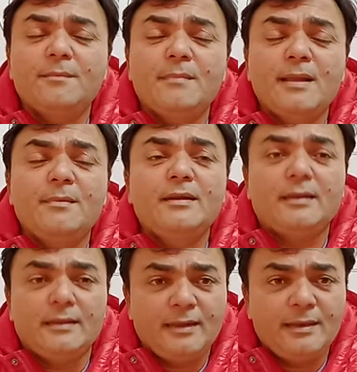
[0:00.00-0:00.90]

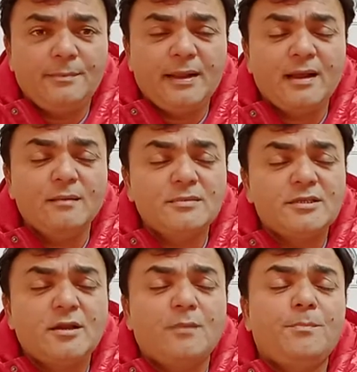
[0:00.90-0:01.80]
memory, it
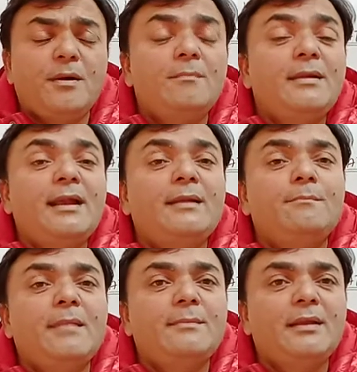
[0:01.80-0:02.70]
becomes your
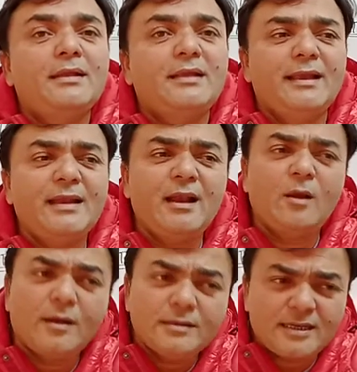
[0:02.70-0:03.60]
permanent memory in a
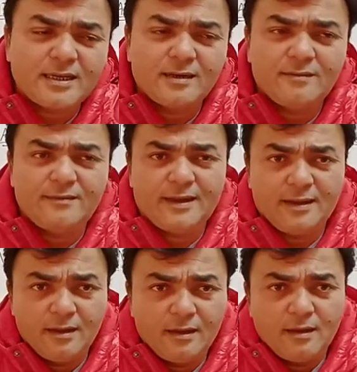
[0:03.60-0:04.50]
logical
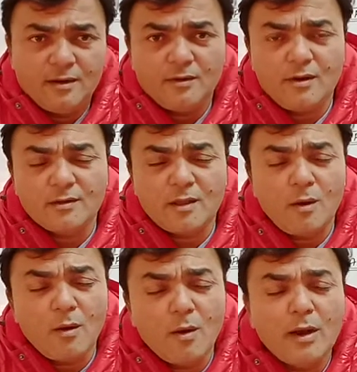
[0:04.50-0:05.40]
way. Not the
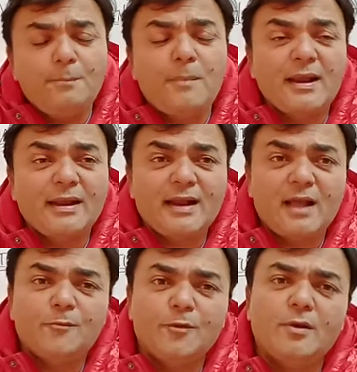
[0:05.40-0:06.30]
whole
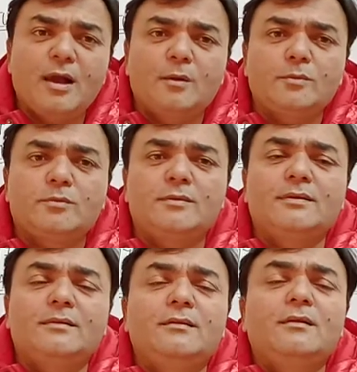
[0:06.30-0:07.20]
paragraph you have
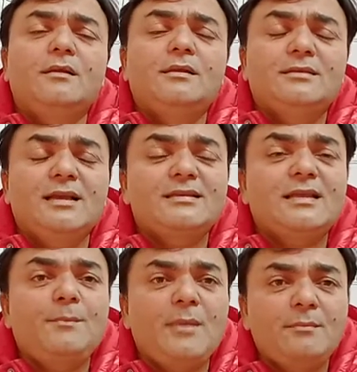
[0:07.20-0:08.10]
to. Just
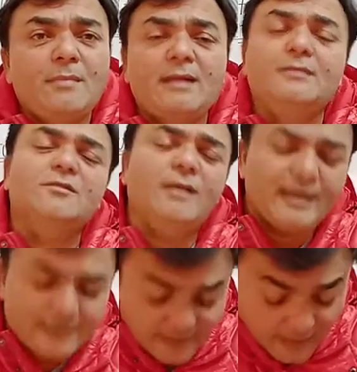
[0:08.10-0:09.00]
keep in mind. So
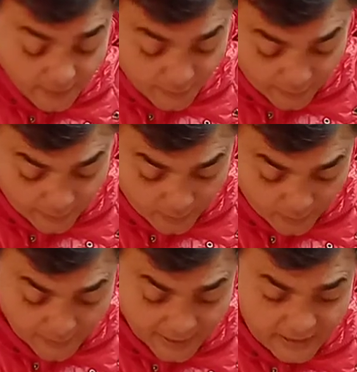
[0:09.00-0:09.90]
let's continue
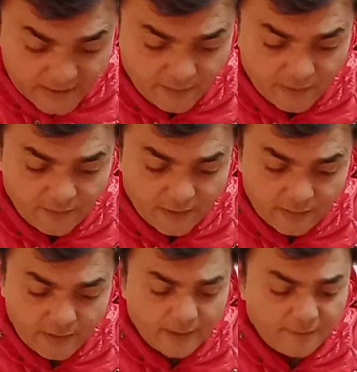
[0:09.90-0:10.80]
on page number
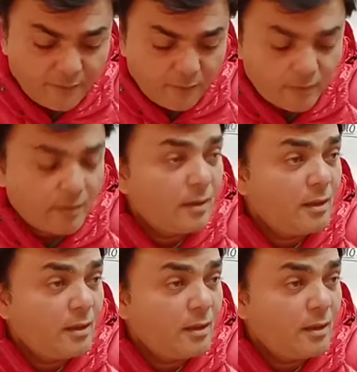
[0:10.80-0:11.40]
134.